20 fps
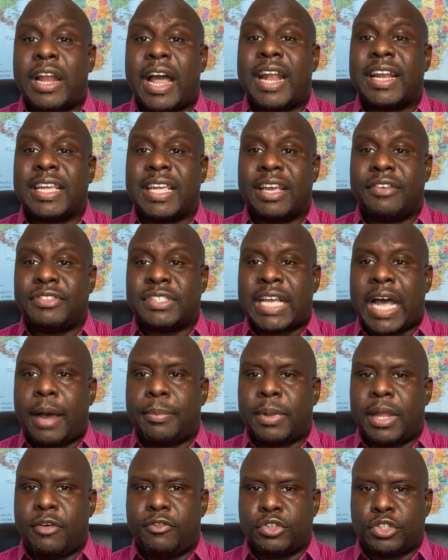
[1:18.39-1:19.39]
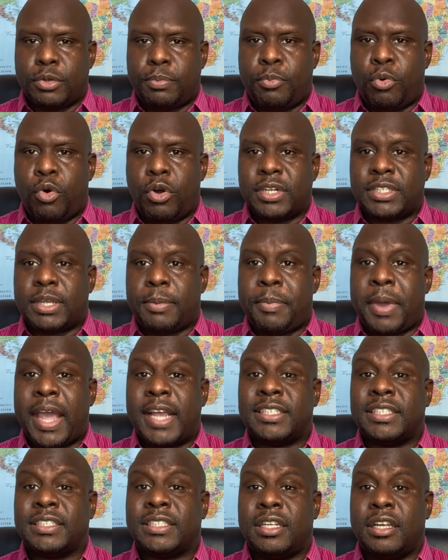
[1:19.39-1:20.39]
how to give top-level support to
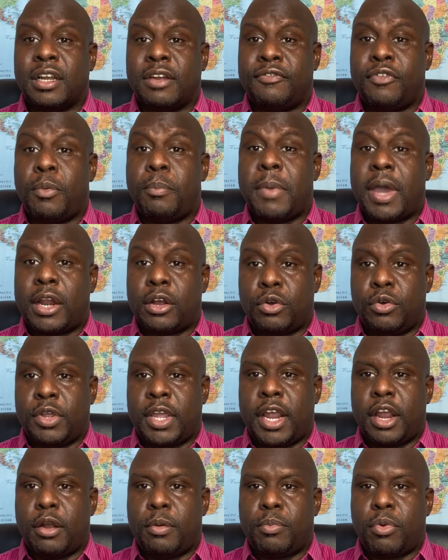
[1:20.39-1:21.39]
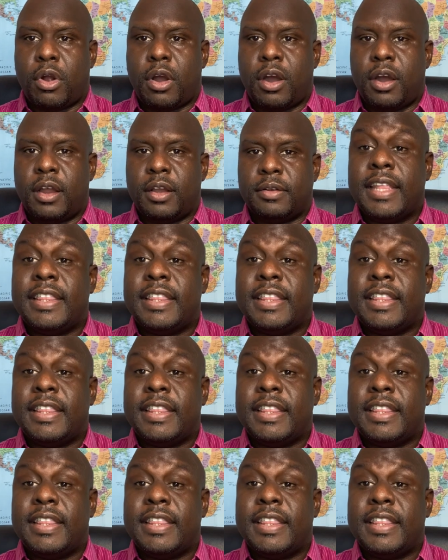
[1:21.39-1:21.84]
patients looking for medical care abroad.